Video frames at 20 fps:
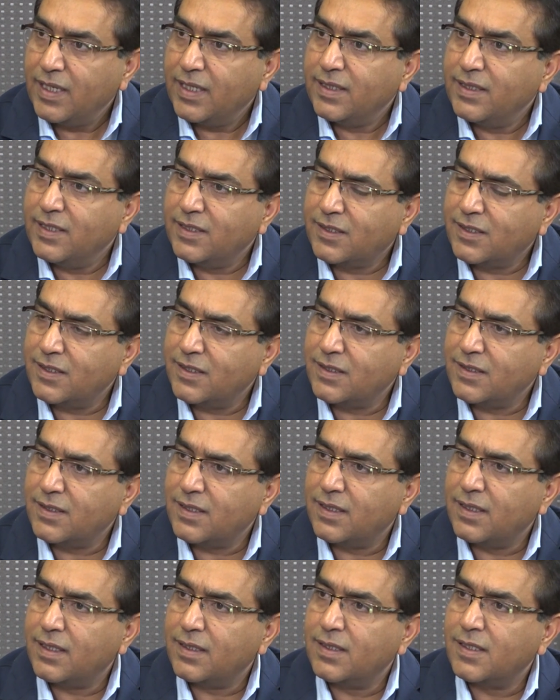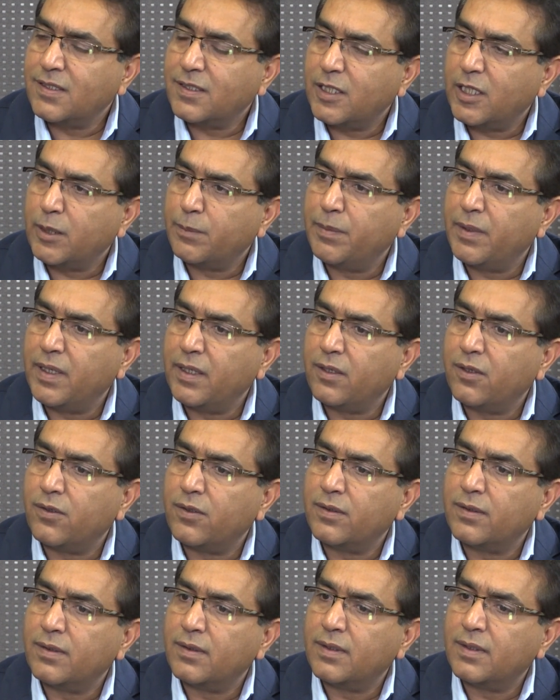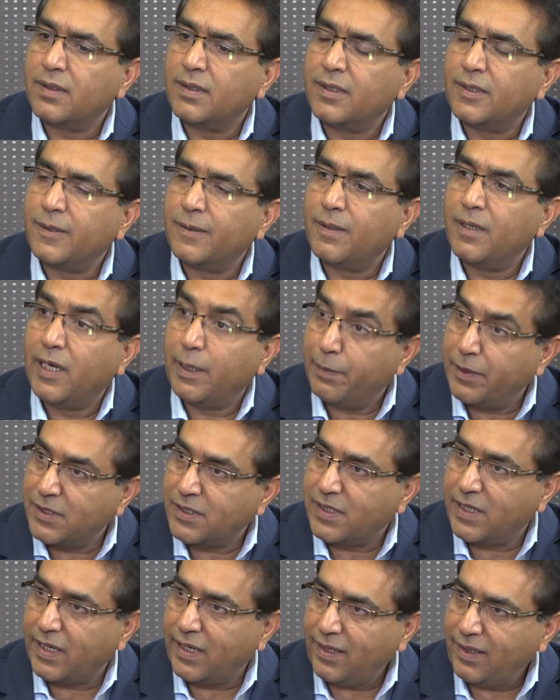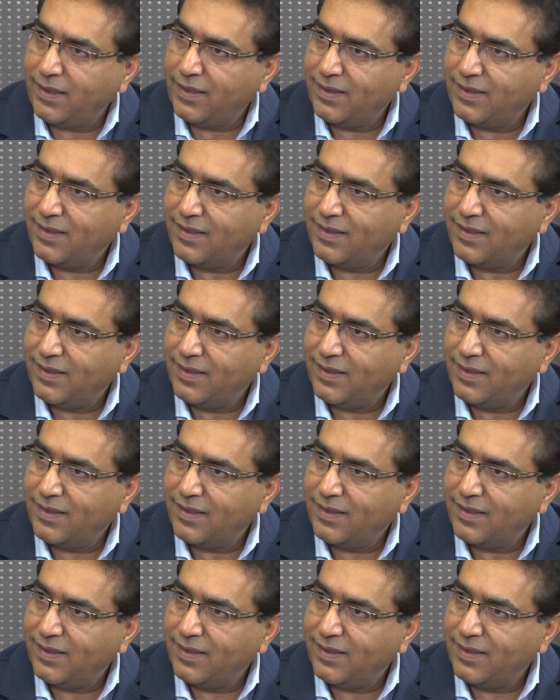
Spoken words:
This is the statement on Labour's Day